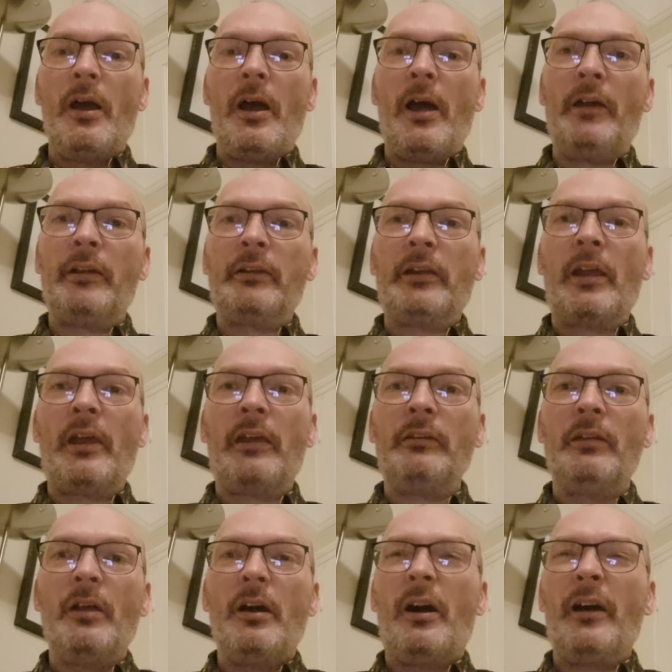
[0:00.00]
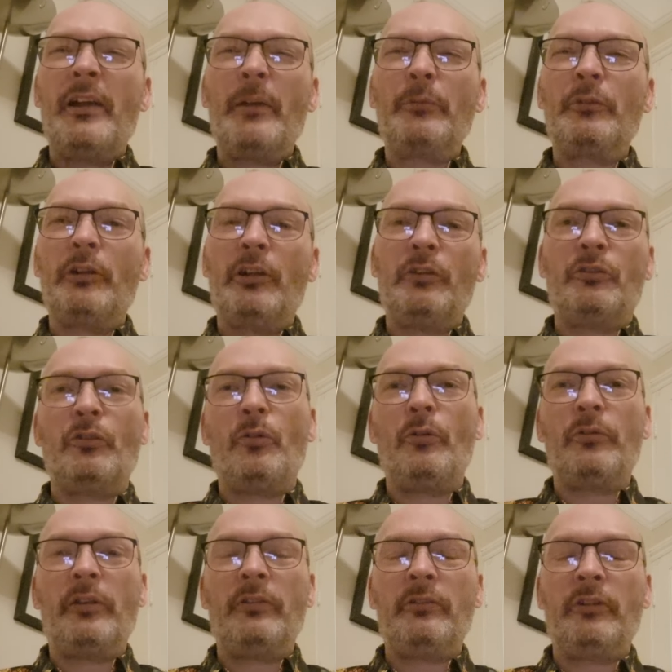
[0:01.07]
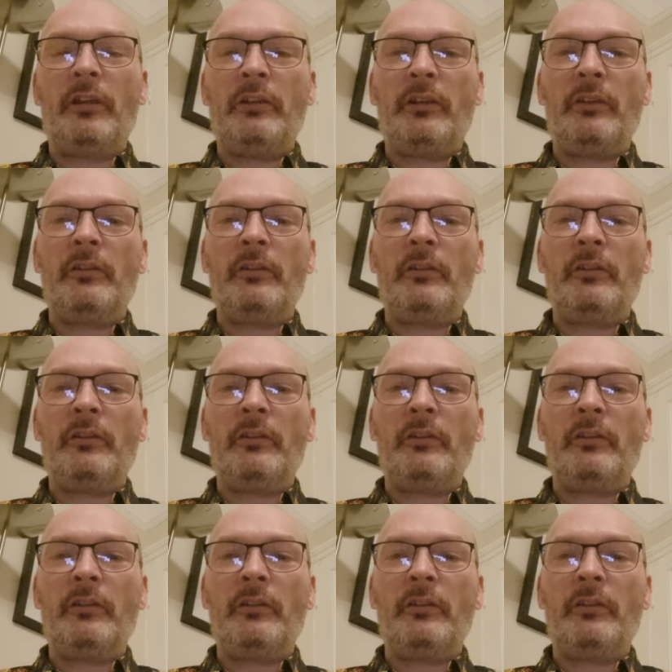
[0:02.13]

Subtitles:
And again, I absolutely adore this CD.